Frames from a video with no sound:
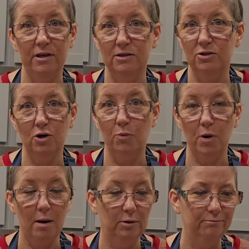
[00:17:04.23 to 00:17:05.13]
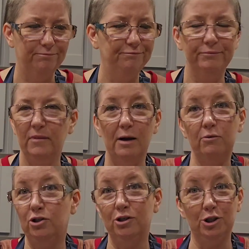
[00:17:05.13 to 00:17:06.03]
this no problem. It
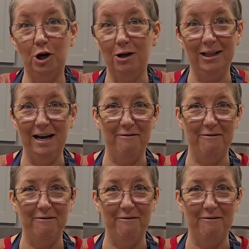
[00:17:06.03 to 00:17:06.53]
was just chocolate